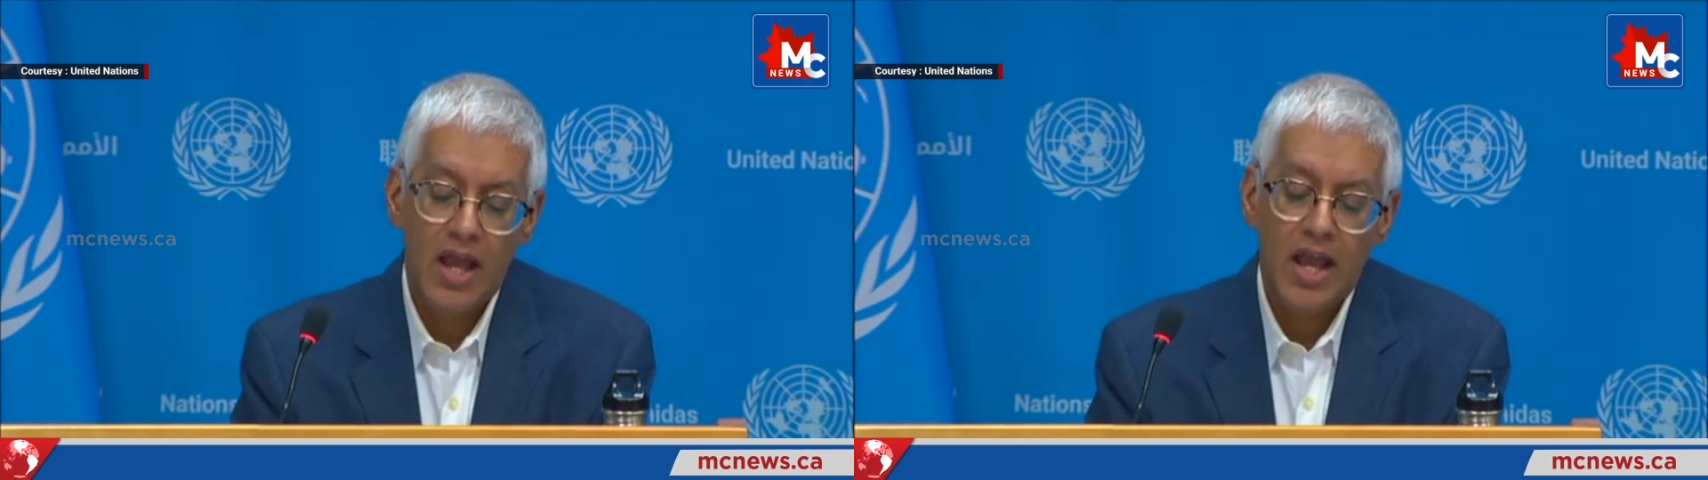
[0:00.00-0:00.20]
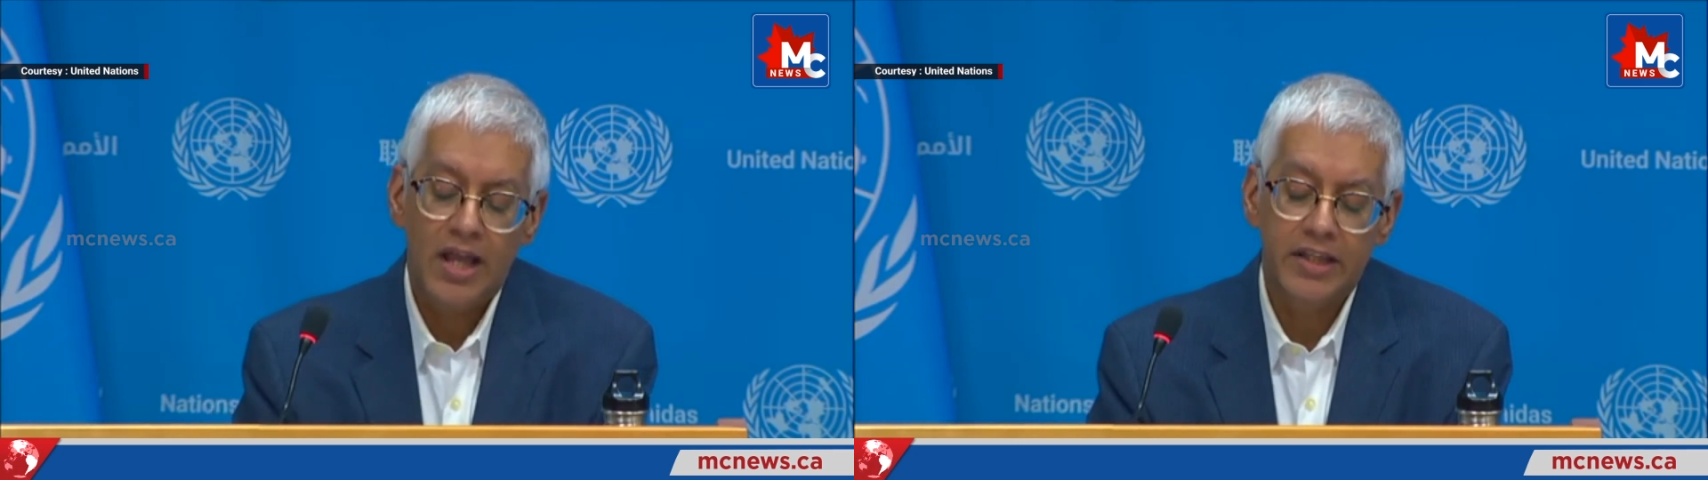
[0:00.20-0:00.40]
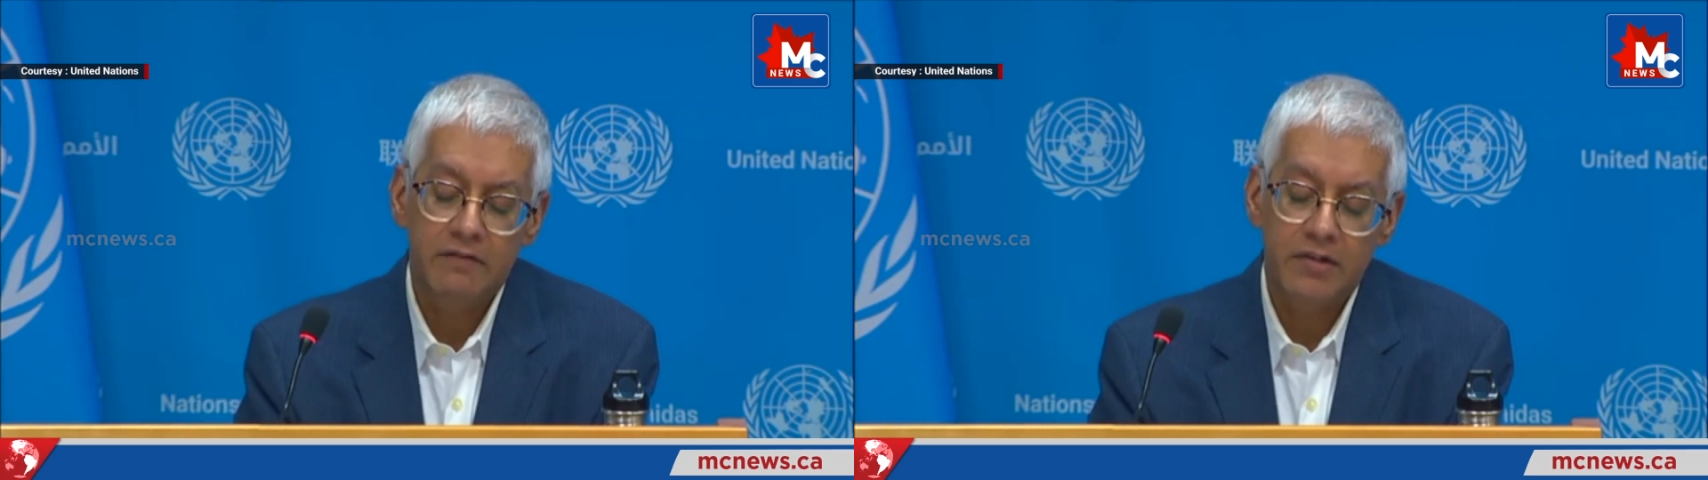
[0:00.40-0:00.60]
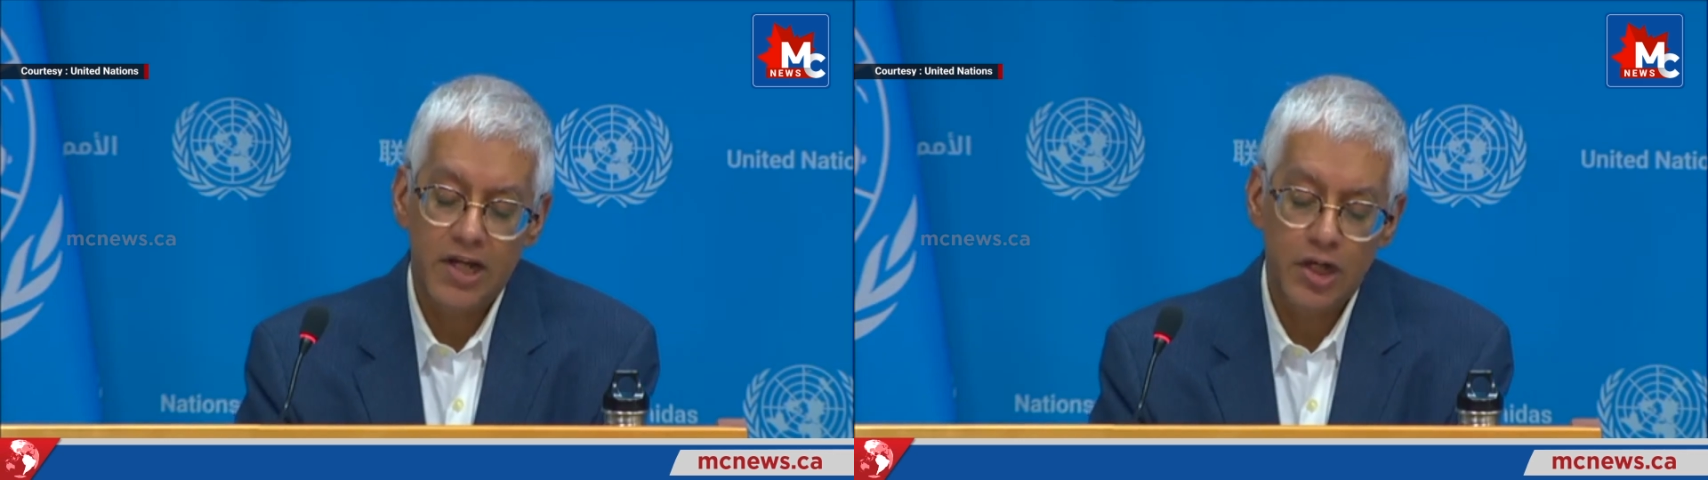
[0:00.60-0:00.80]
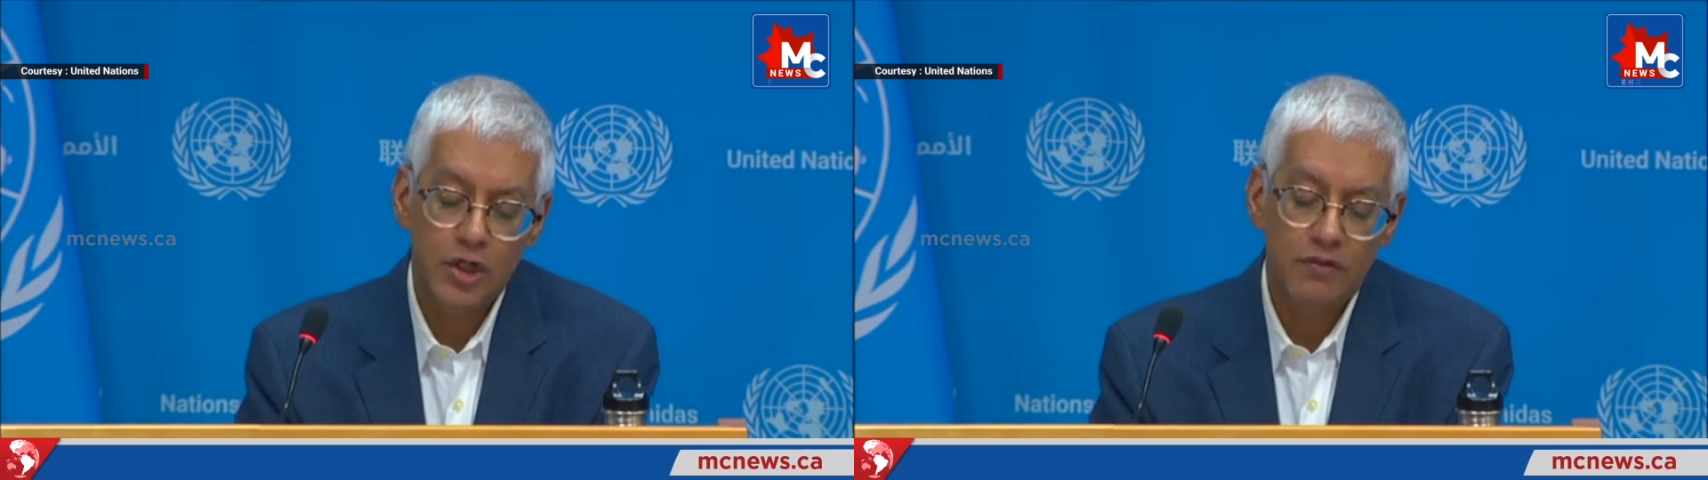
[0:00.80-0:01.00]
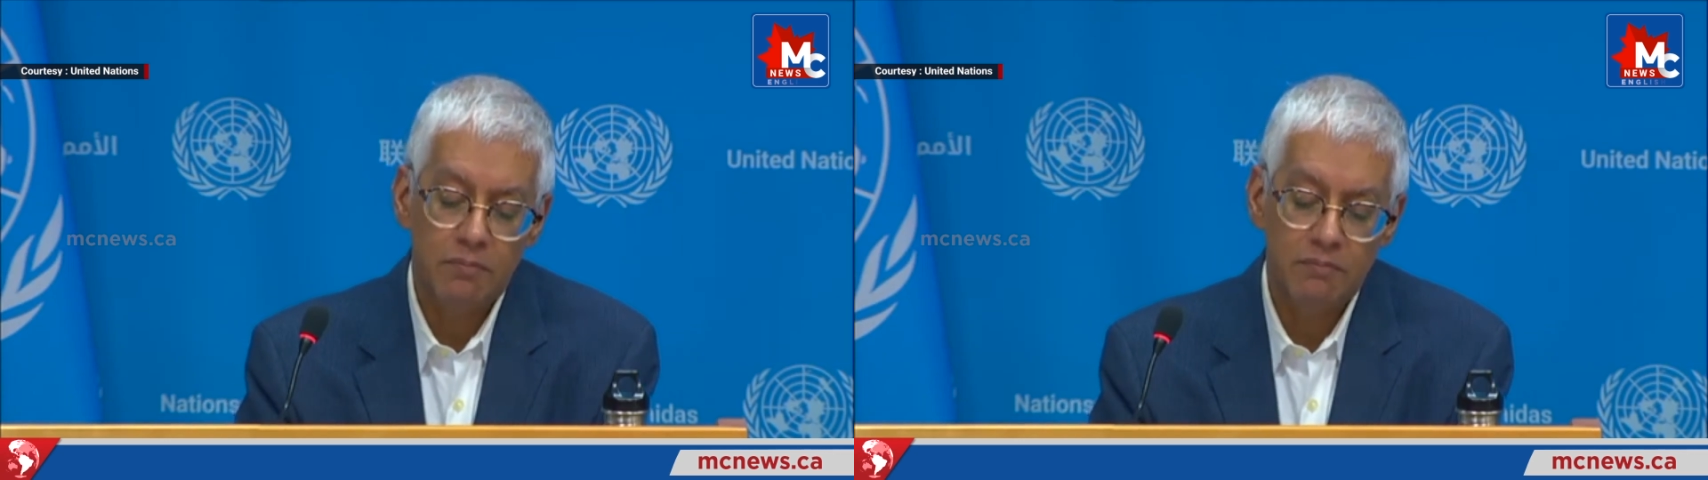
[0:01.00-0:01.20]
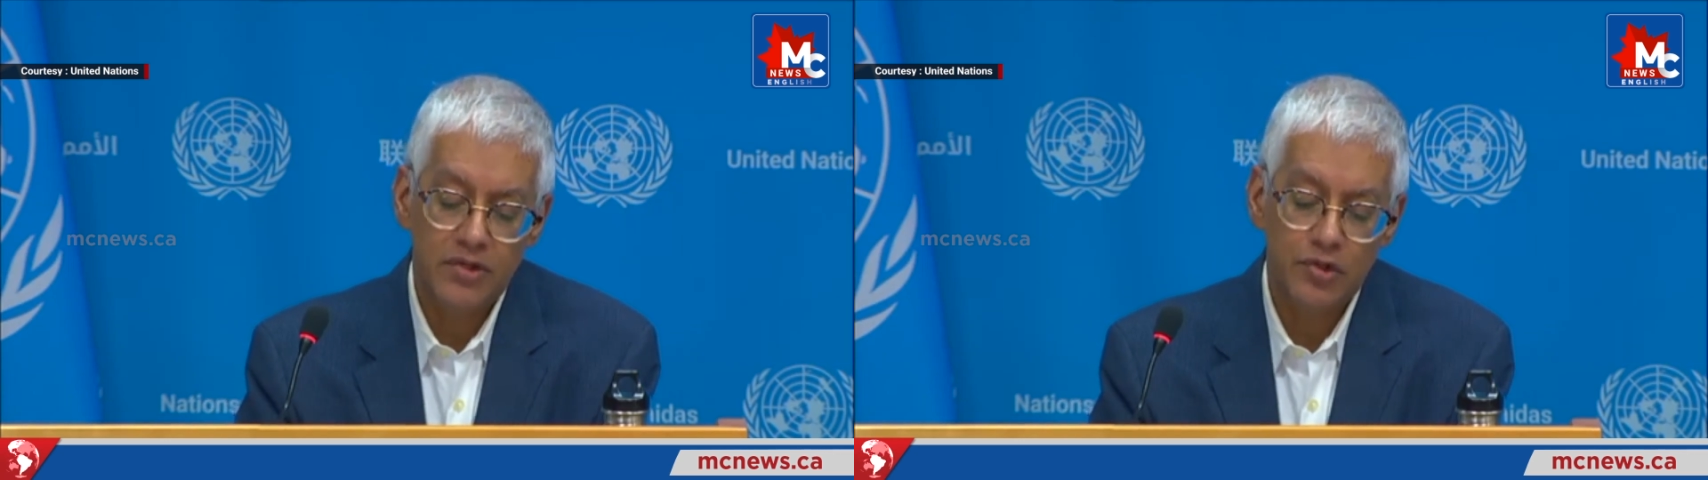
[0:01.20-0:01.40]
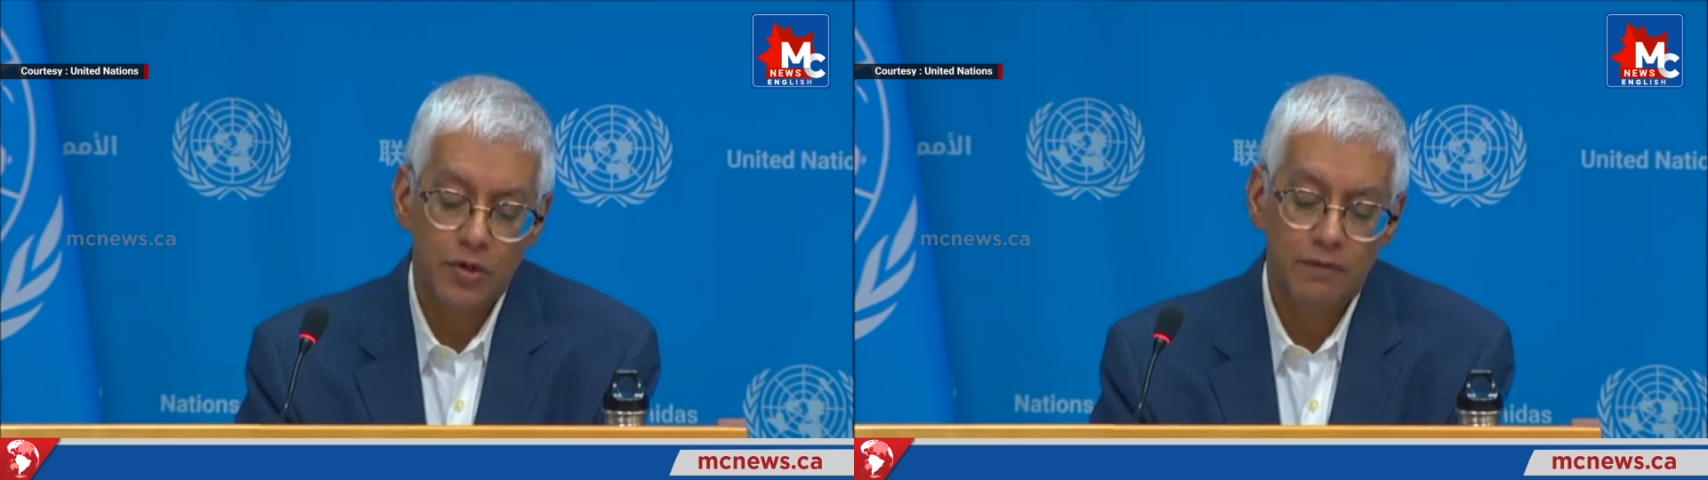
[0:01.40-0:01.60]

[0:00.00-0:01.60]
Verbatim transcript: at the invitation of the Minister